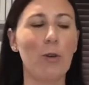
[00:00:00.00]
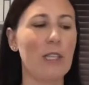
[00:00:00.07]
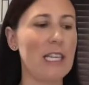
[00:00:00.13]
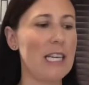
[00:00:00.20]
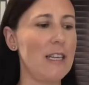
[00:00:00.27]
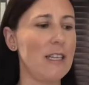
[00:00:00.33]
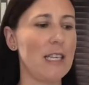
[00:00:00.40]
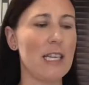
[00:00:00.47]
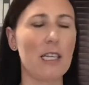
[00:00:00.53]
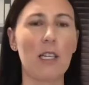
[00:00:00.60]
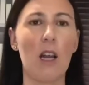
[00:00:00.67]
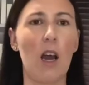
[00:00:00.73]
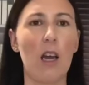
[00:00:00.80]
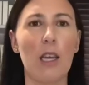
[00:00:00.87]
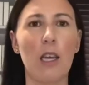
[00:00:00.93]
seeing as it's
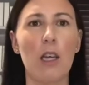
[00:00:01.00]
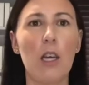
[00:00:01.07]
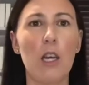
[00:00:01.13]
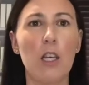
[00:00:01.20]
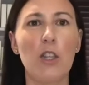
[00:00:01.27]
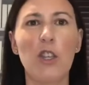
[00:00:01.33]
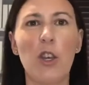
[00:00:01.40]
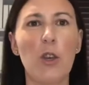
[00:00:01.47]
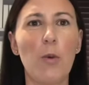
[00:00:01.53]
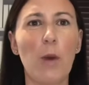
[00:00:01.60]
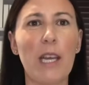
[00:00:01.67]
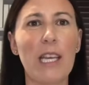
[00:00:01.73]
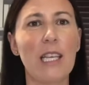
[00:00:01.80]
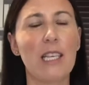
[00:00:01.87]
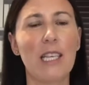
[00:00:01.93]
like 2
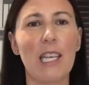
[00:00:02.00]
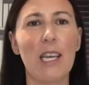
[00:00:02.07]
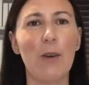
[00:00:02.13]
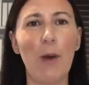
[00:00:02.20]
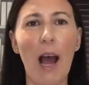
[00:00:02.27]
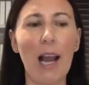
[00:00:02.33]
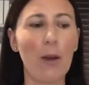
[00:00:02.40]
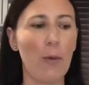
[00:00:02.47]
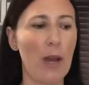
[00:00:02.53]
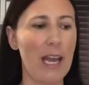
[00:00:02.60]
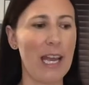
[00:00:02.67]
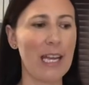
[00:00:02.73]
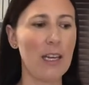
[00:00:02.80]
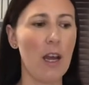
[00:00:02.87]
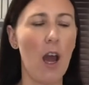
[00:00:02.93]
weeks till
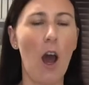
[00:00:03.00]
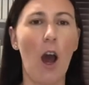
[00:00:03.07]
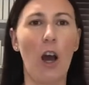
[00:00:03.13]
Halloween.